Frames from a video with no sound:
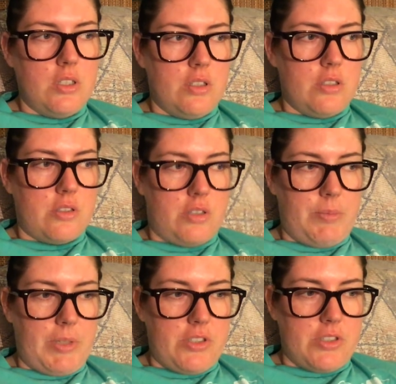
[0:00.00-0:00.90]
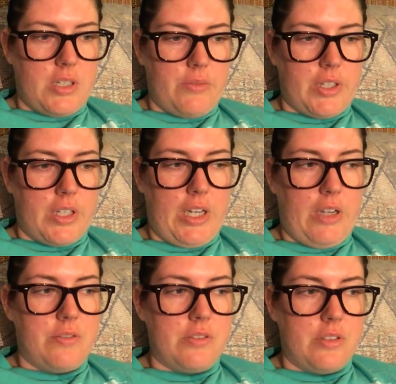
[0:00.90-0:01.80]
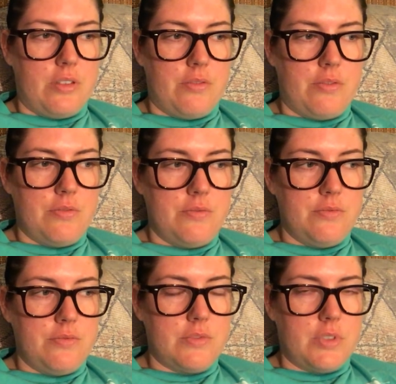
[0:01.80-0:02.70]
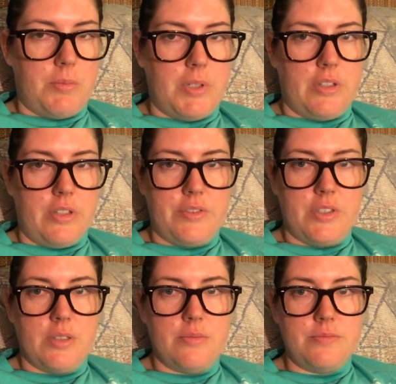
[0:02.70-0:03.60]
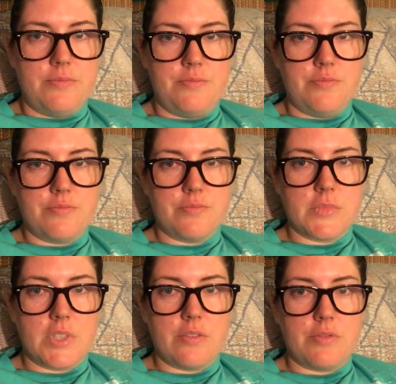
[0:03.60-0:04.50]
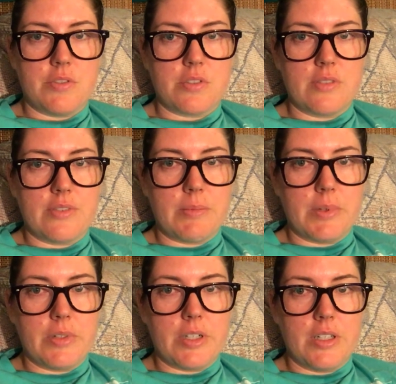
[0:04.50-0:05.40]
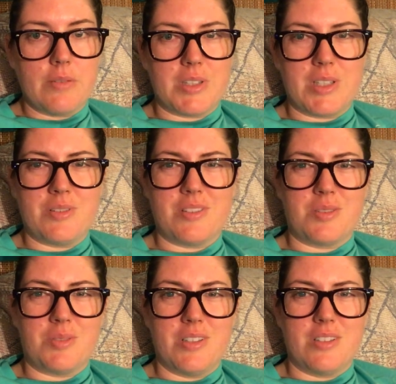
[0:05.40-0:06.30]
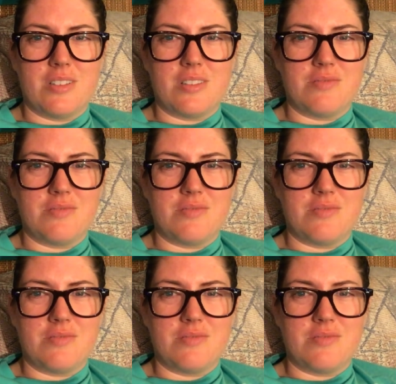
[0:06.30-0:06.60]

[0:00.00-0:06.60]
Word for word: So I might just have like a half sleeve on my left arm and a full sleeve on my right. But that would look weird, huh?